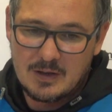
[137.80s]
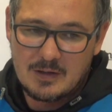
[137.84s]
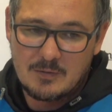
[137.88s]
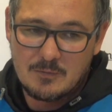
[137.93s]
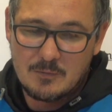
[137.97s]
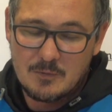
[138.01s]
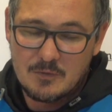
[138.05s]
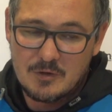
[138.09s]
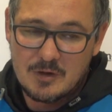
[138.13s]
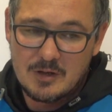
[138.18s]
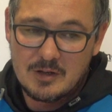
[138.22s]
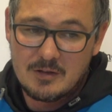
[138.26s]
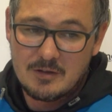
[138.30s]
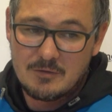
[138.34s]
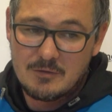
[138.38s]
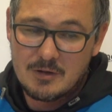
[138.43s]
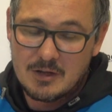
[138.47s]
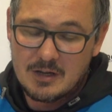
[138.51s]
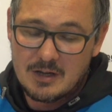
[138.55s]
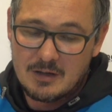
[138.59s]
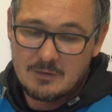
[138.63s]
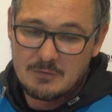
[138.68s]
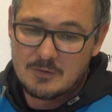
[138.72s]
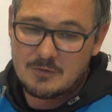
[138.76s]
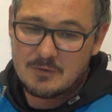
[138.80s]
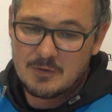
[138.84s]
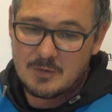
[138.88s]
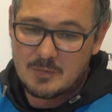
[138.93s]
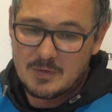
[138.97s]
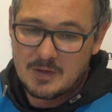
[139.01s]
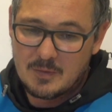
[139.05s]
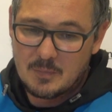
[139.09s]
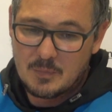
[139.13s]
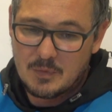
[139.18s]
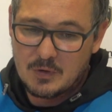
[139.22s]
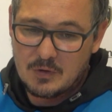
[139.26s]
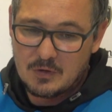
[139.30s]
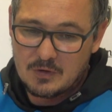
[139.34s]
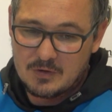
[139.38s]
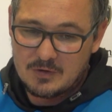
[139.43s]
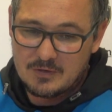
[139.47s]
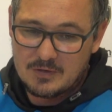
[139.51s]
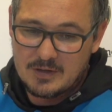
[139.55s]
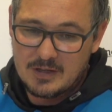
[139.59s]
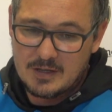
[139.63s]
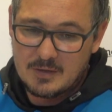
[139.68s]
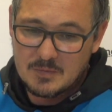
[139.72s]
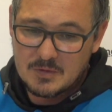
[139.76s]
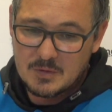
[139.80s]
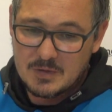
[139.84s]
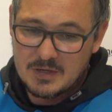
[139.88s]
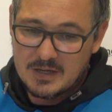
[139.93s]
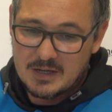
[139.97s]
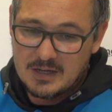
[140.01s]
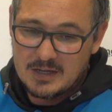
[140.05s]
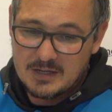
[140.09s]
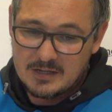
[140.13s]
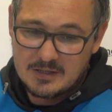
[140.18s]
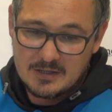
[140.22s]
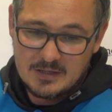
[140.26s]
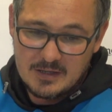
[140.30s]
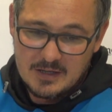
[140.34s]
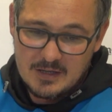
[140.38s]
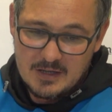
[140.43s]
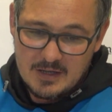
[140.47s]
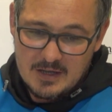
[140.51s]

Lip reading: haven't really recovered from that block of games we had.